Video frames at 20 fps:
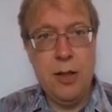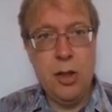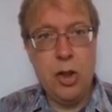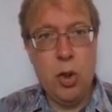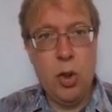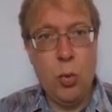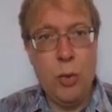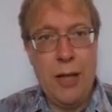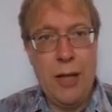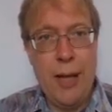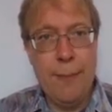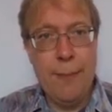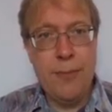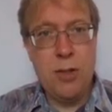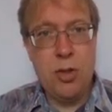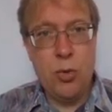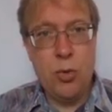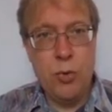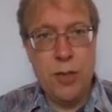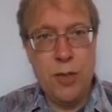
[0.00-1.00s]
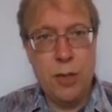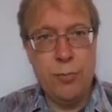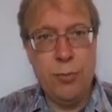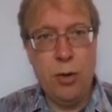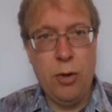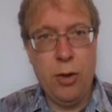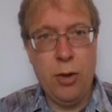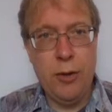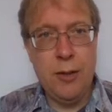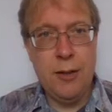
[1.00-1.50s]
So what happens to this
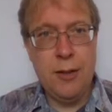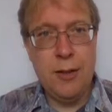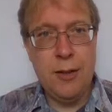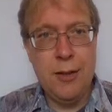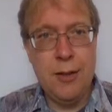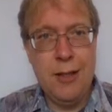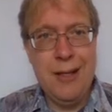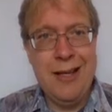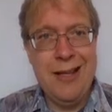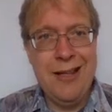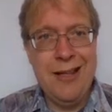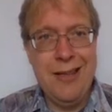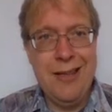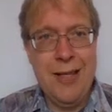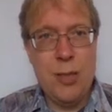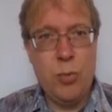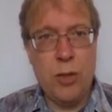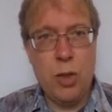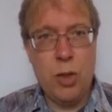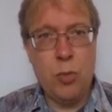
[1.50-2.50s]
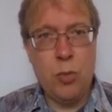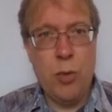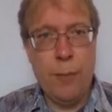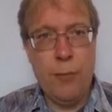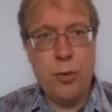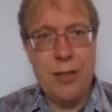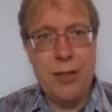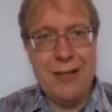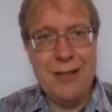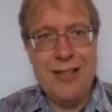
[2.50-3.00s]
product? This one is
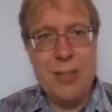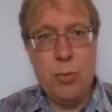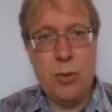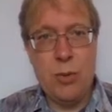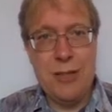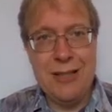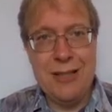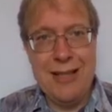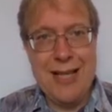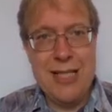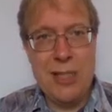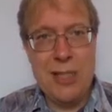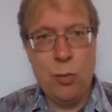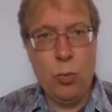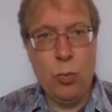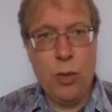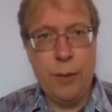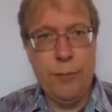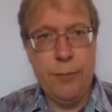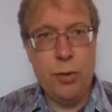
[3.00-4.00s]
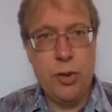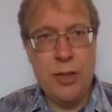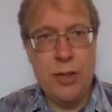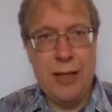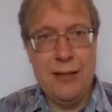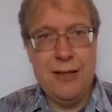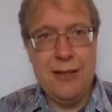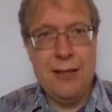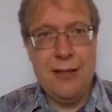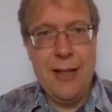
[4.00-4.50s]
1%, this one is less than
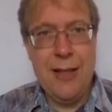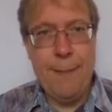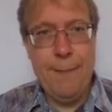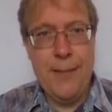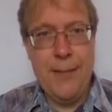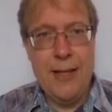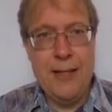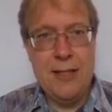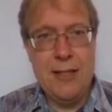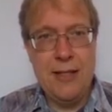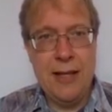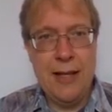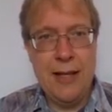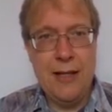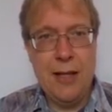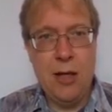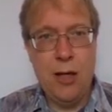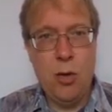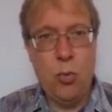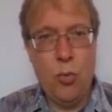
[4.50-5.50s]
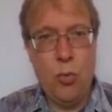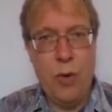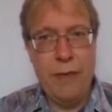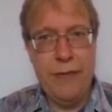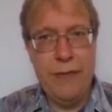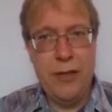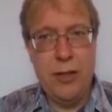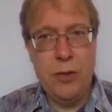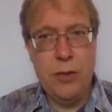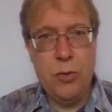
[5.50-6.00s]
1%. That means that
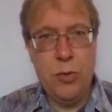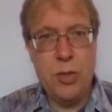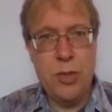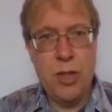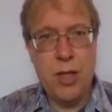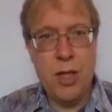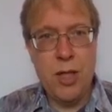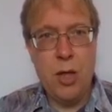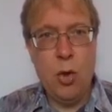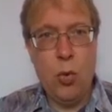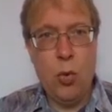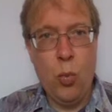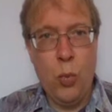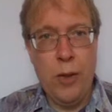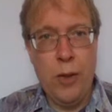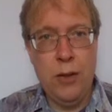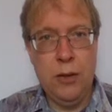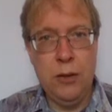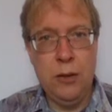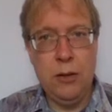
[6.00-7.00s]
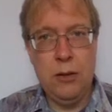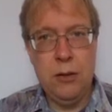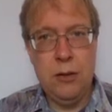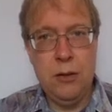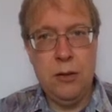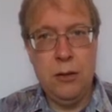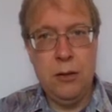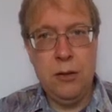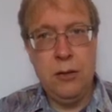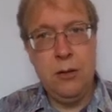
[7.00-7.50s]
revenues will
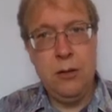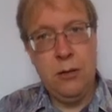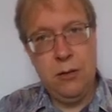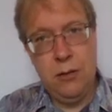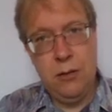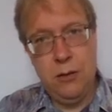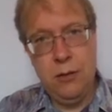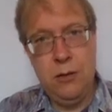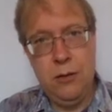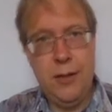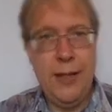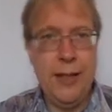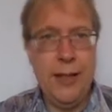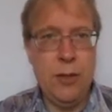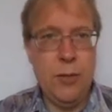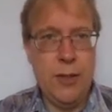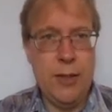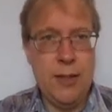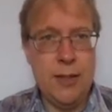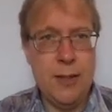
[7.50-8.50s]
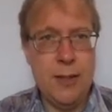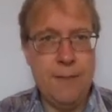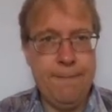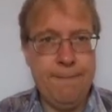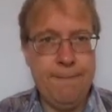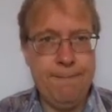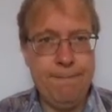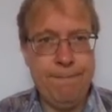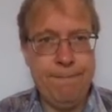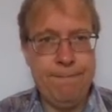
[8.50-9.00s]
increase.
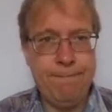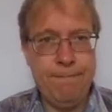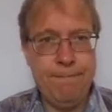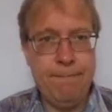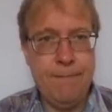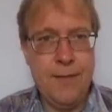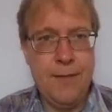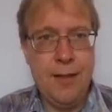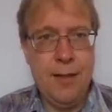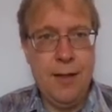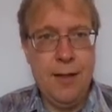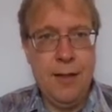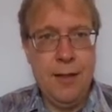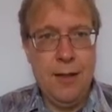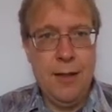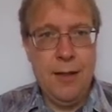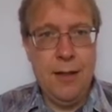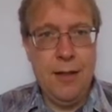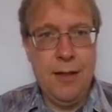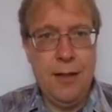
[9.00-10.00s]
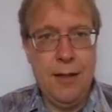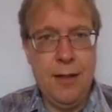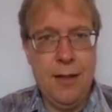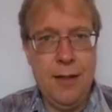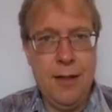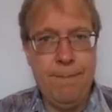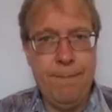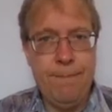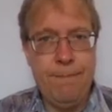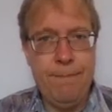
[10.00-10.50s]

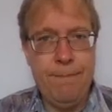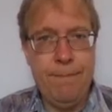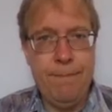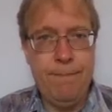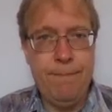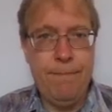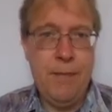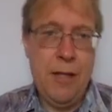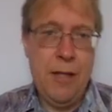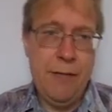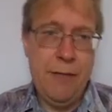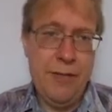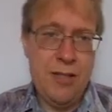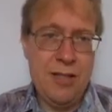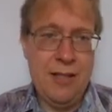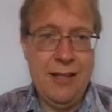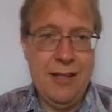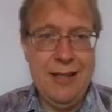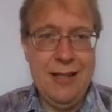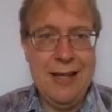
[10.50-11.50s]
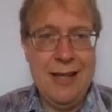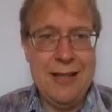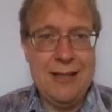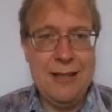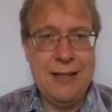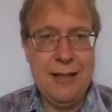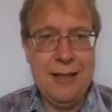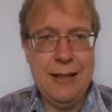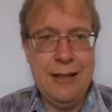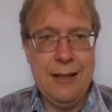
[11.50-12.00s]
If it's
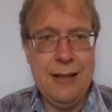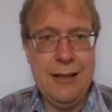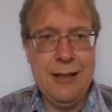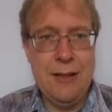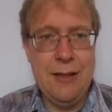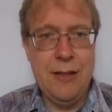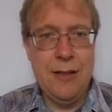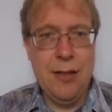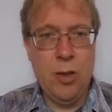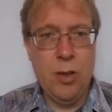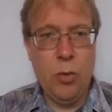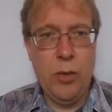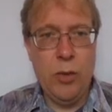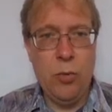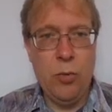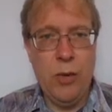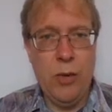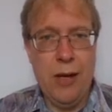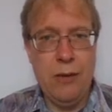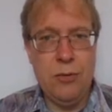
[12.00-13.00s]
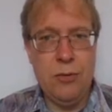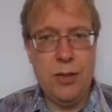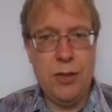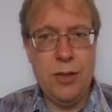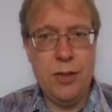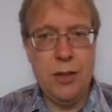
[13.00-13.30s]
elastic, it's the other way around.